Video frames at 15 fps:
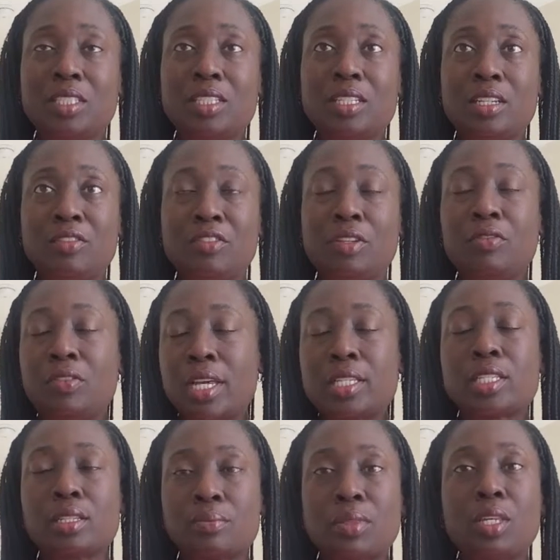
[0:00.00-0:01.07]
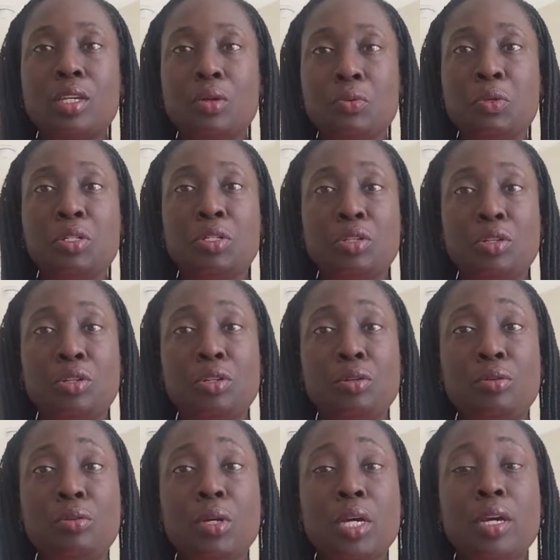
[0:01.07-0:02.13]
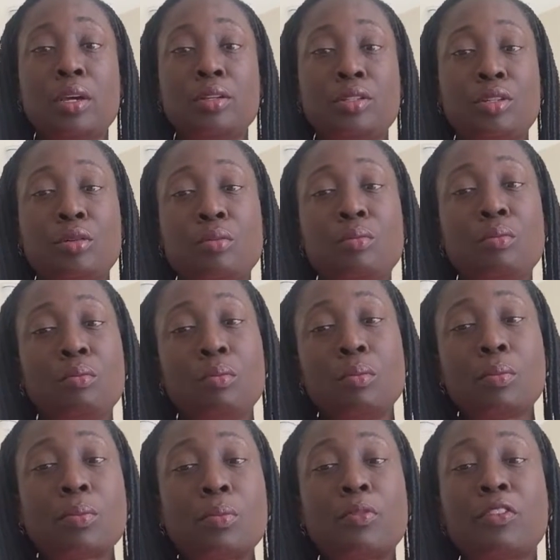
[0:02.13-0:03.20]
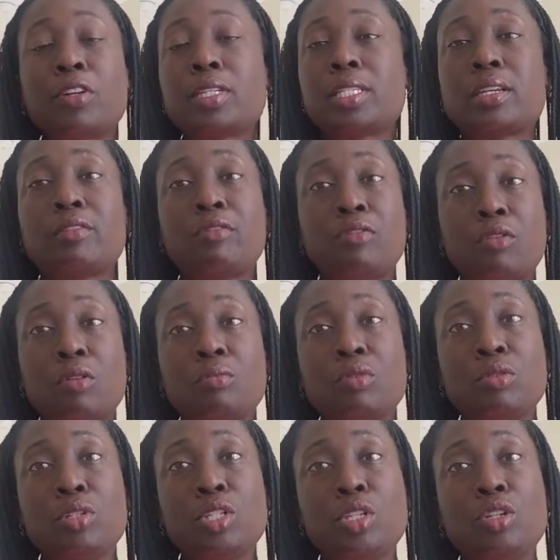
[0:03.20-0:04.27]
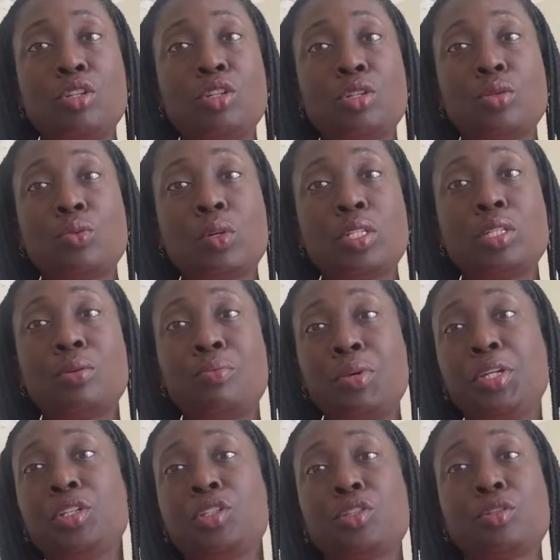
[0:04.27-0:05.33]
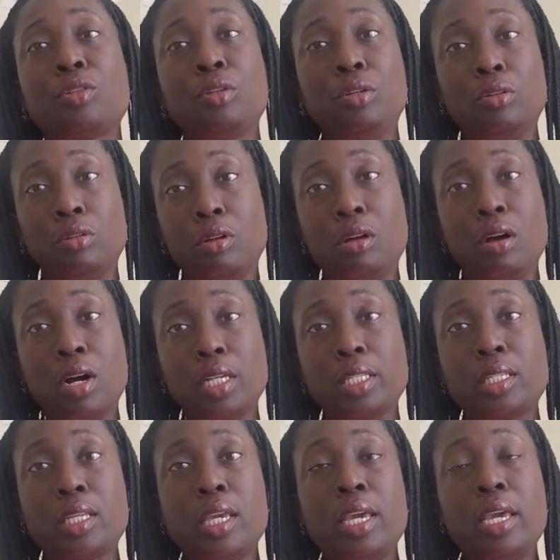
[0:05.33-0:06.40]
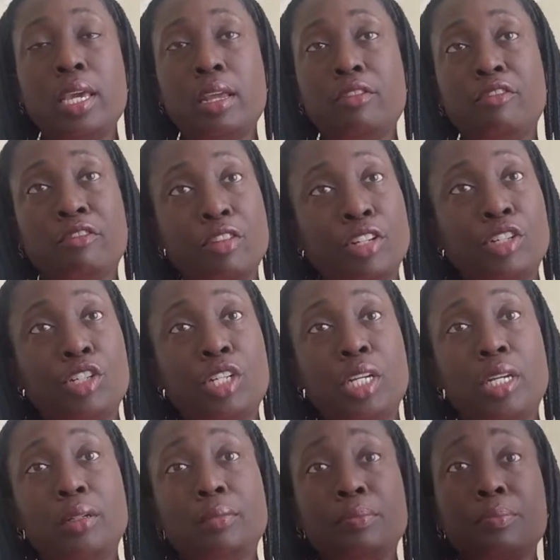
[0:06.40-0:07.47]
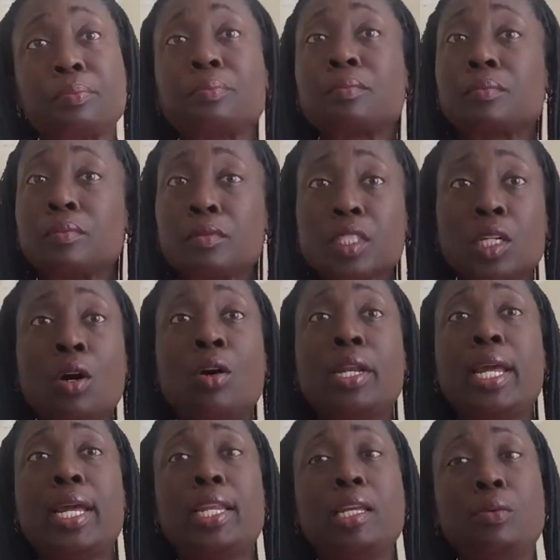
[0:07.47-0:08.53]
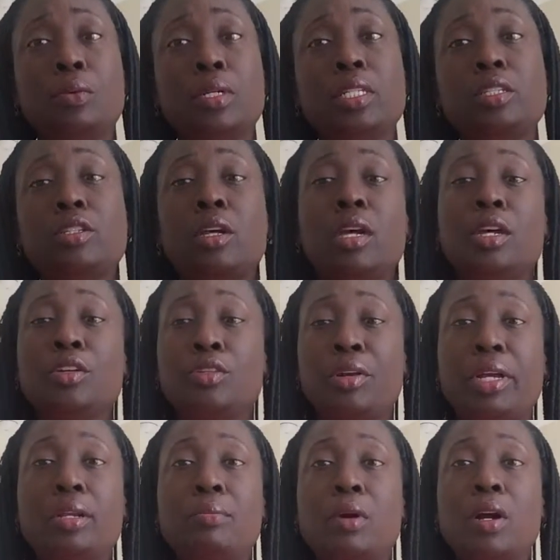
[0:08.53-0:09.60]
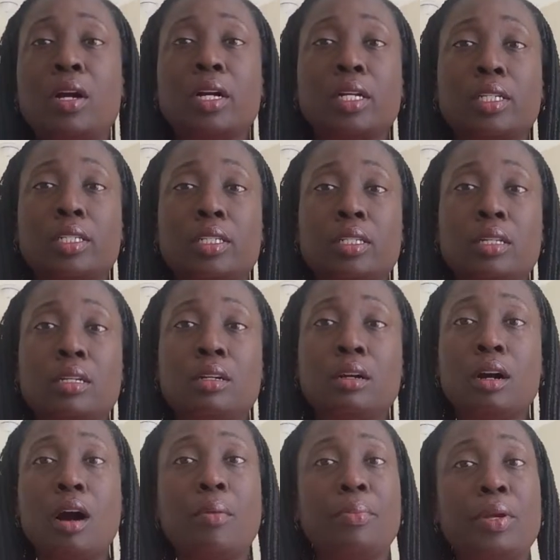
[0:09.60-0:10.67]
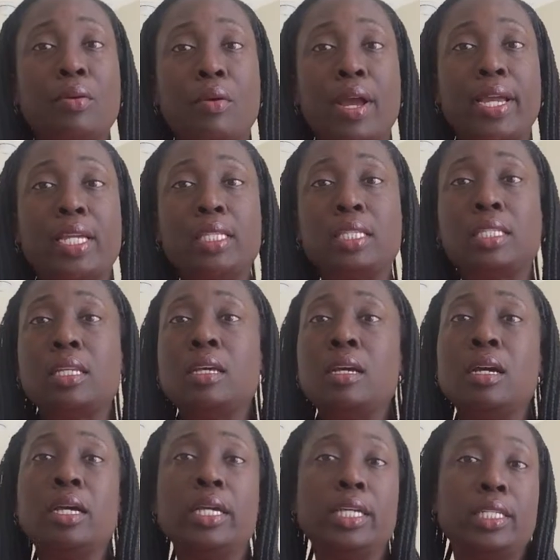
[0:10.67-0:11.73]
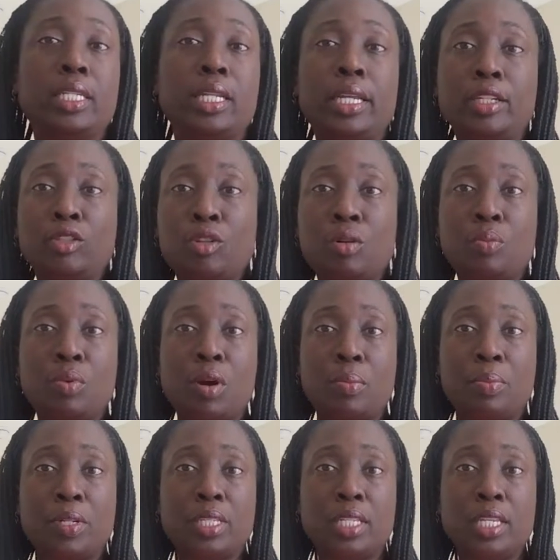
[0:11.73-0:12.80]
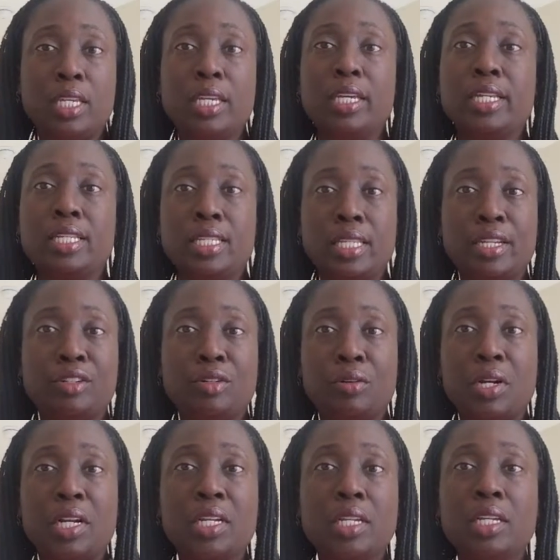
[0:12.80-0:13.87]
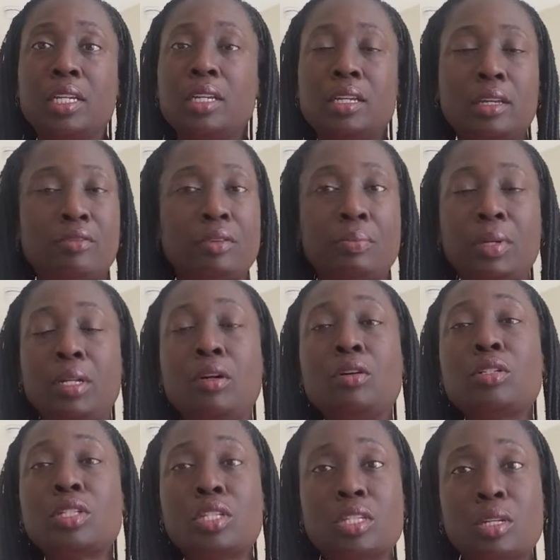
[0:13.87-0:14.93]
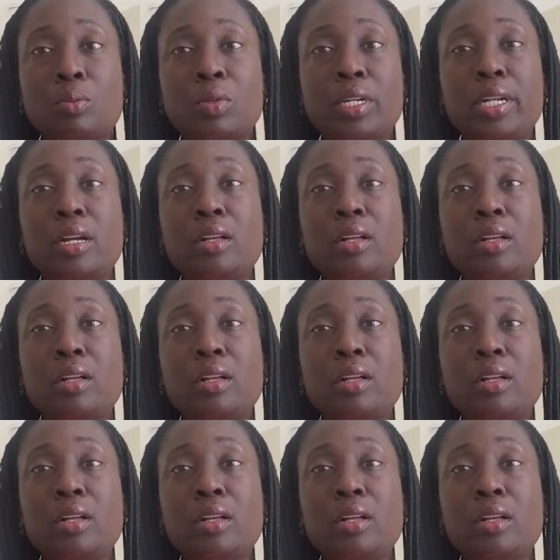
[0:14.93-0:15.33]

if that's something you want to do. So first and foremost, you just want to make sure you're not infringing on anyone's trademarks, copyrights, intellectual property, etc. If it belongs to someone